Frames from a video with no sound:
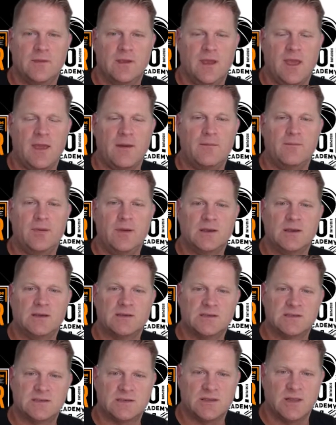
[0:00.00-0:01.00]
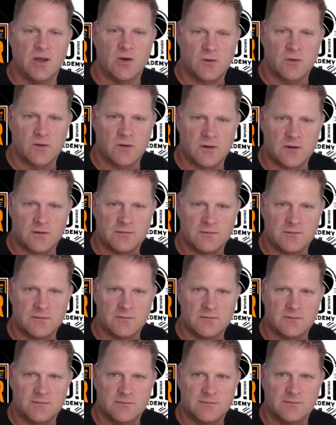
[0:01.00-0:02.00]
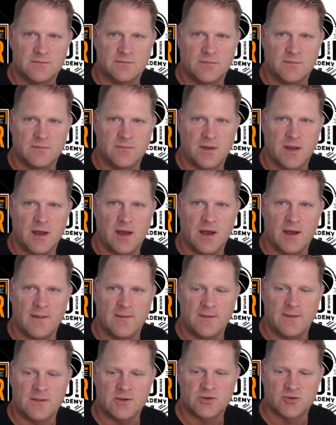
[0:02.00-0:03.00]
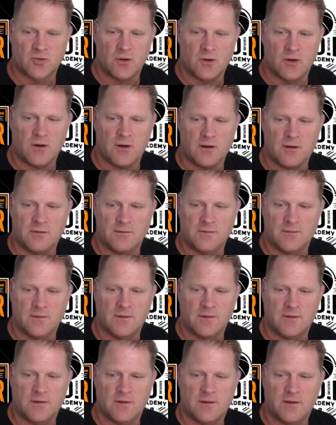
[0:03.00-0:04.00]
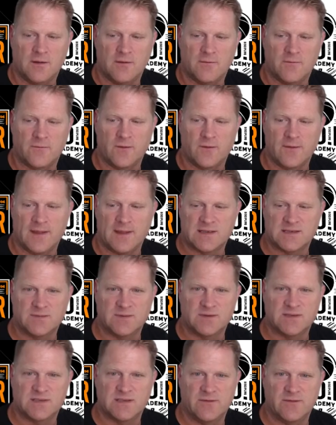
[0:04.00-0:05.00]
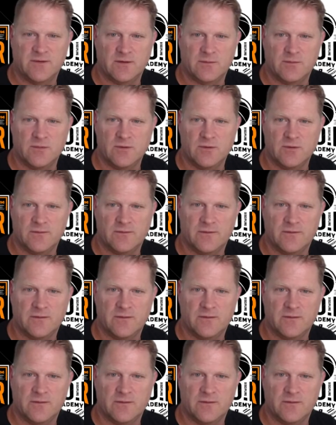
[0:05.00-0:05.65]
and being slower on the draw for that specific move.